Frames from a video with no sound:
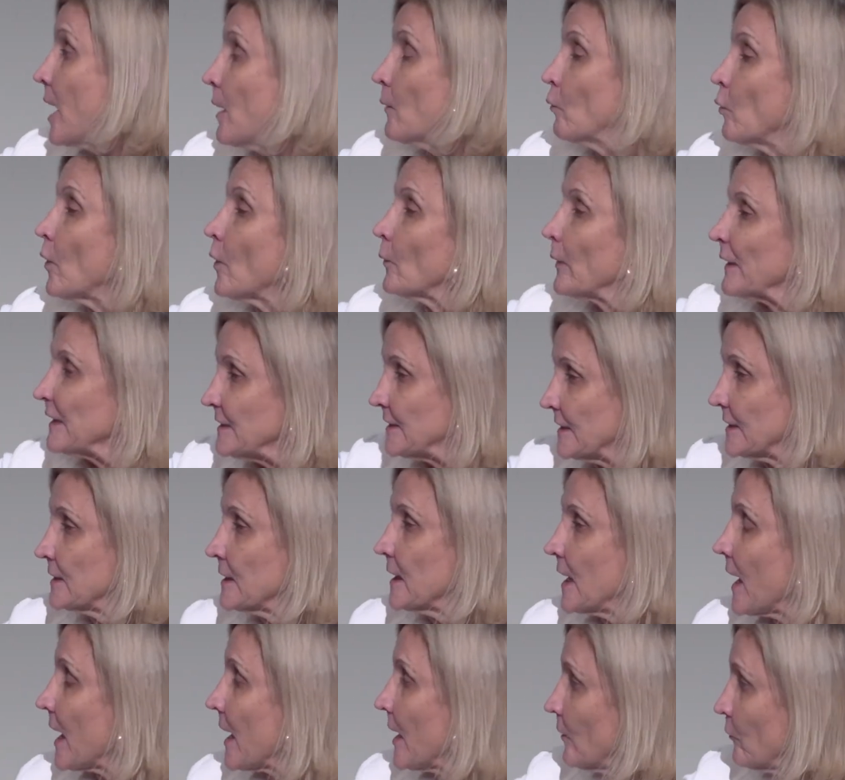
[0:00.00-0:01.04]
What we didn't
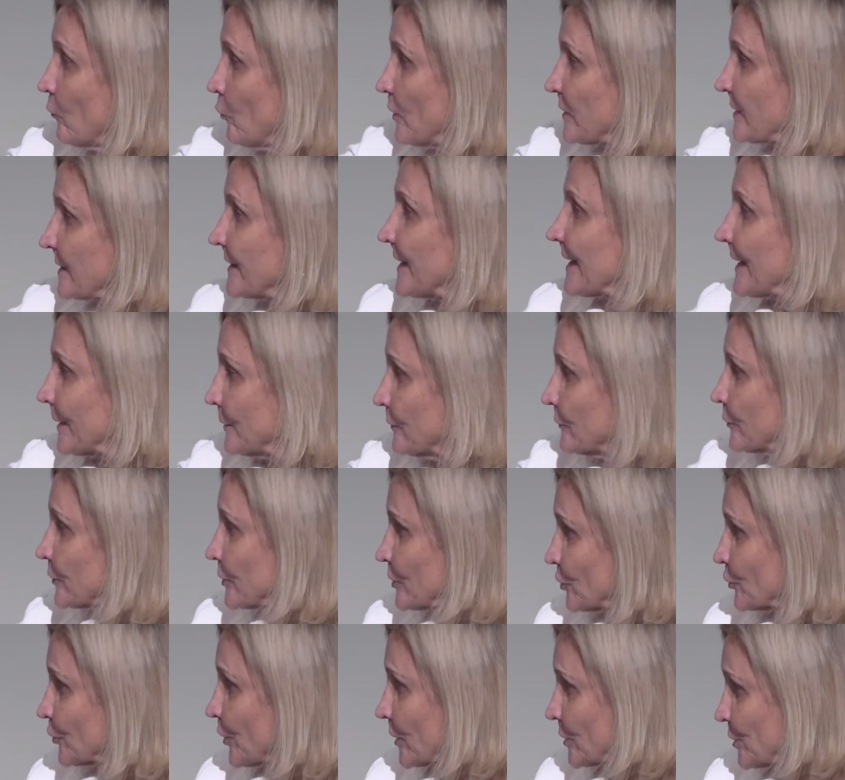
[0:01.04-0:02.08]
have was the
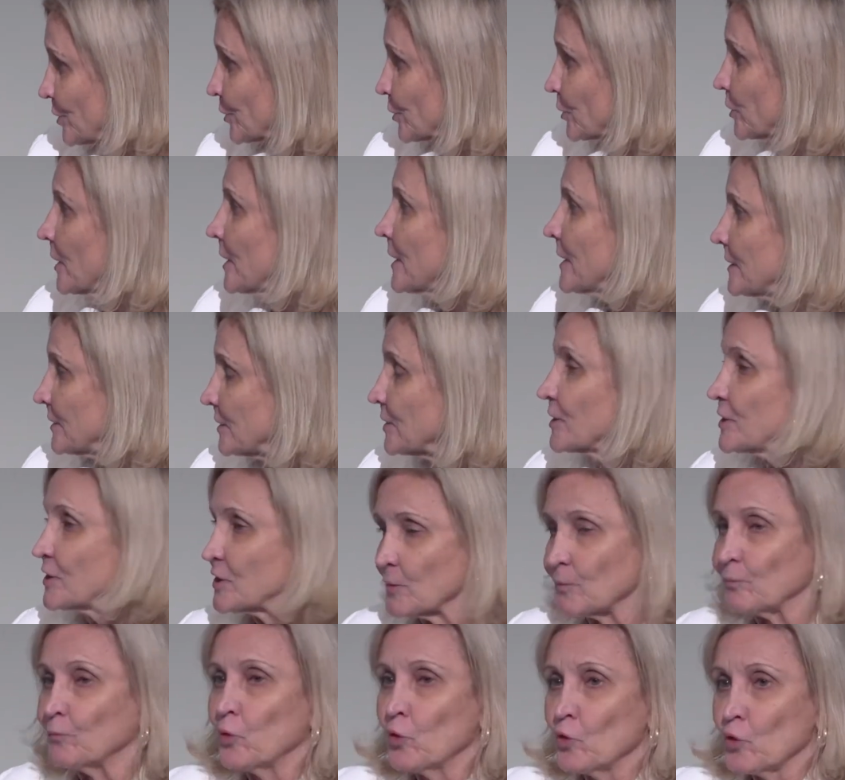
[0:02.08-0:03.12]
infrastructure to
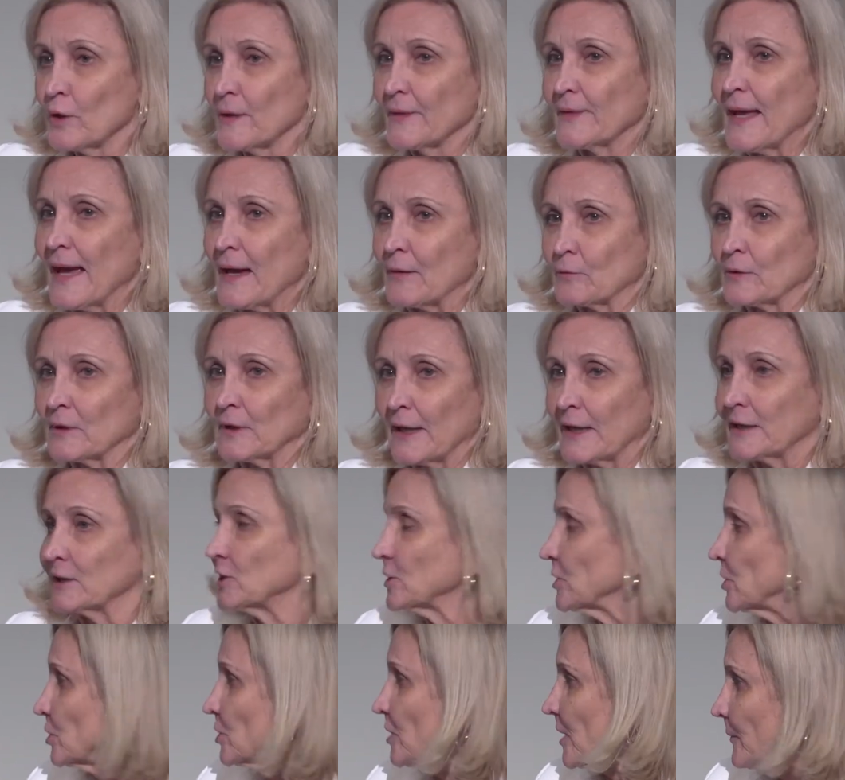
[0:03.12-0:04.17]
support that
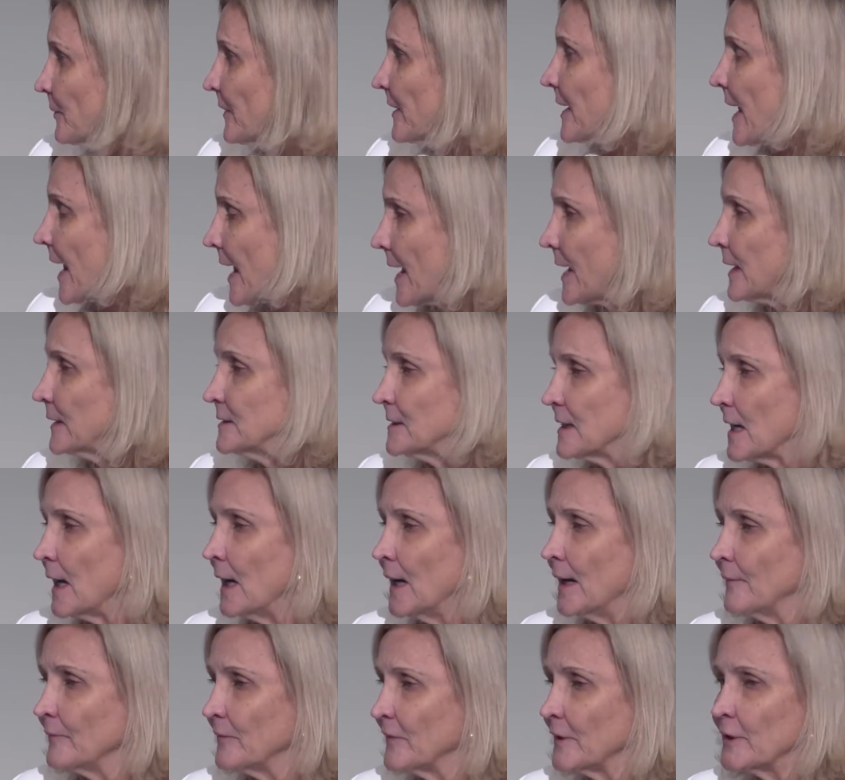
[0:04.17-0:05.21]
relationship, and
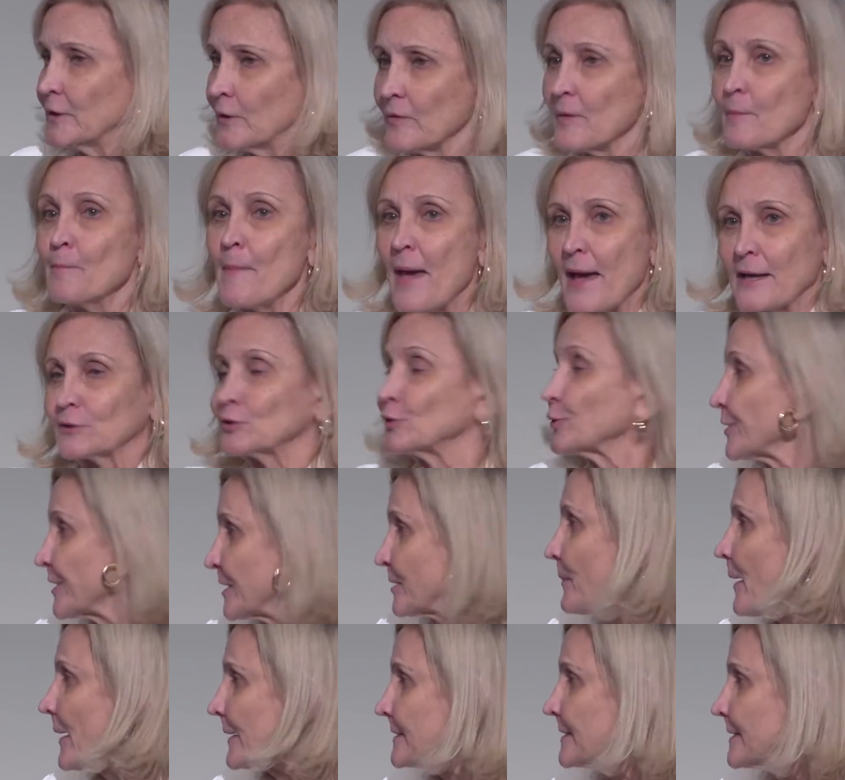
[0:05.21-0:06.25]
you know, the mattress
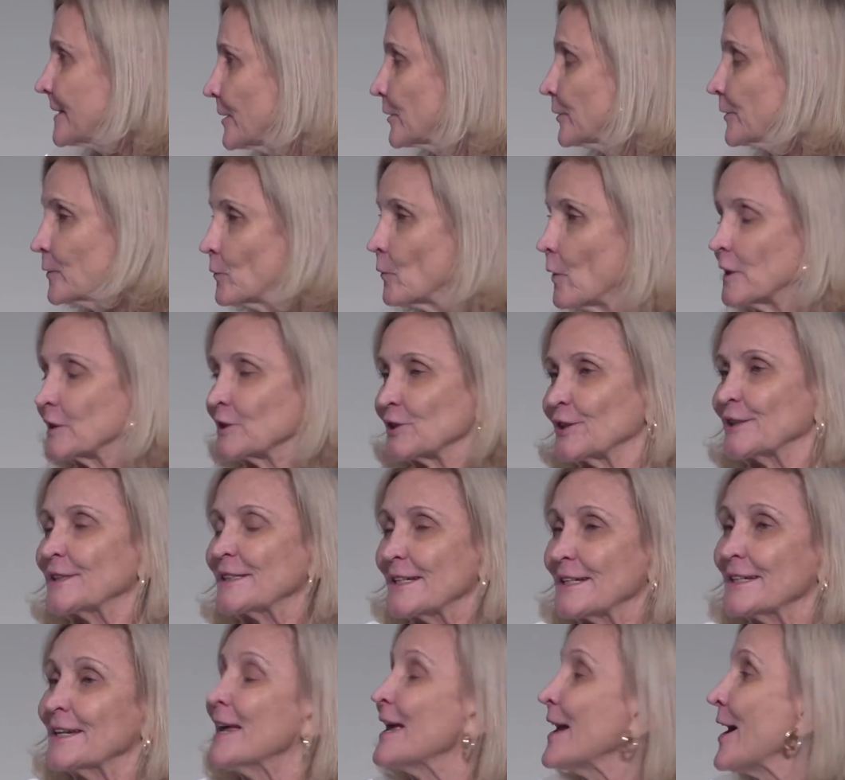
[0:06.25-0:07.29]
mice here in
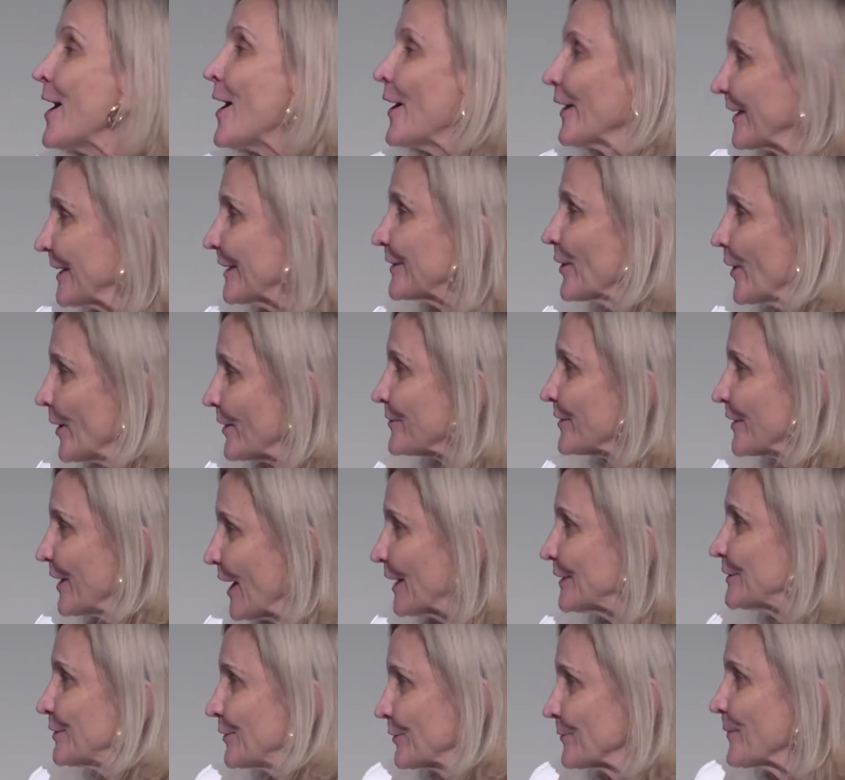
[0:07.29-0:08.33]
Washington can often
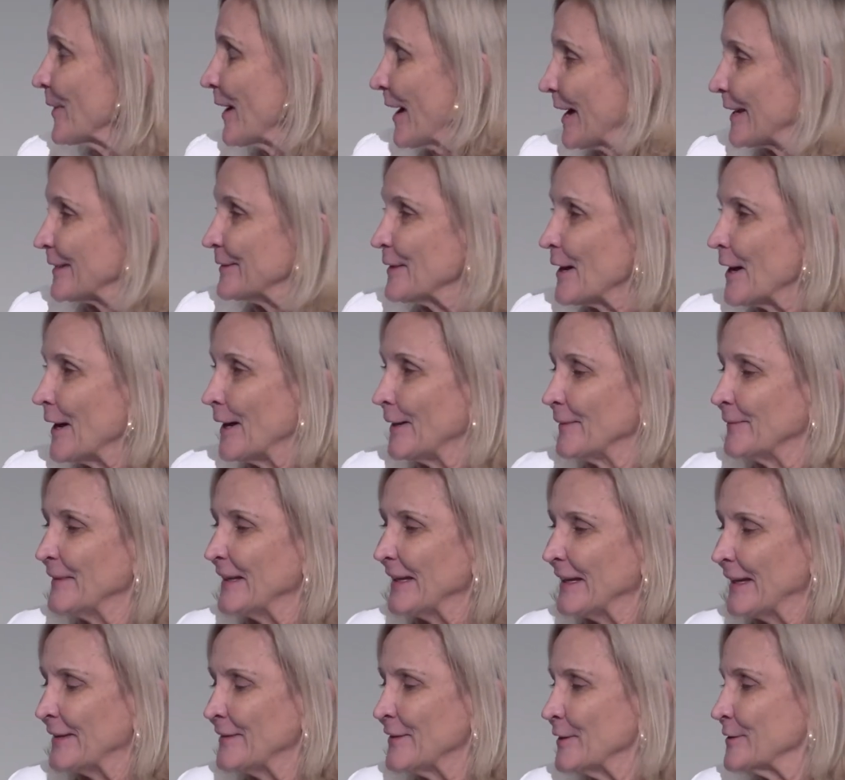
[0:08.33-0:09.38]
undermine
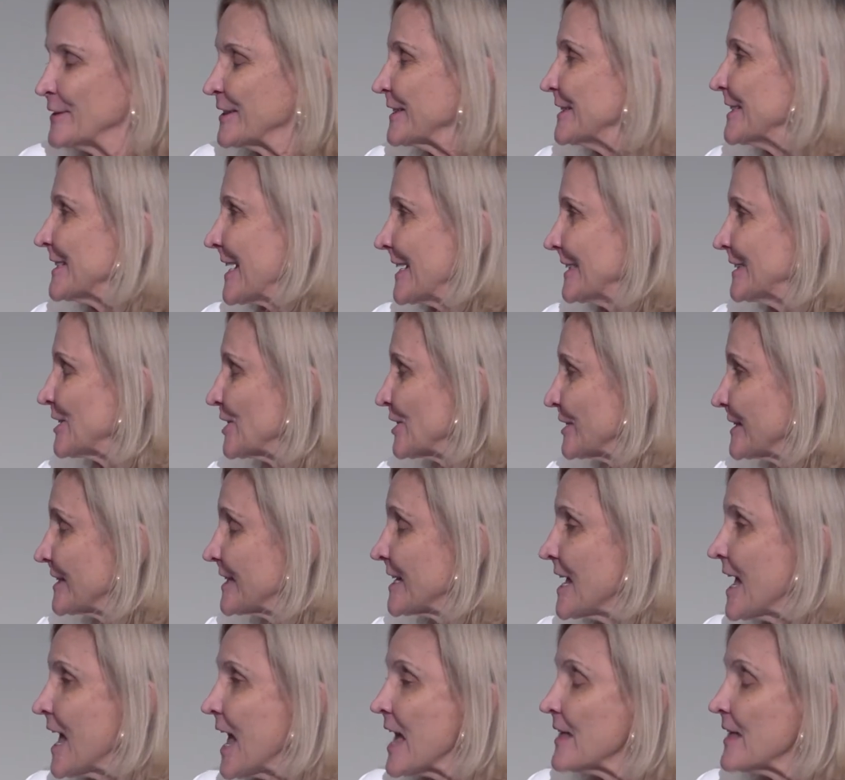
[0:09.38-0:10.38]
those intentions.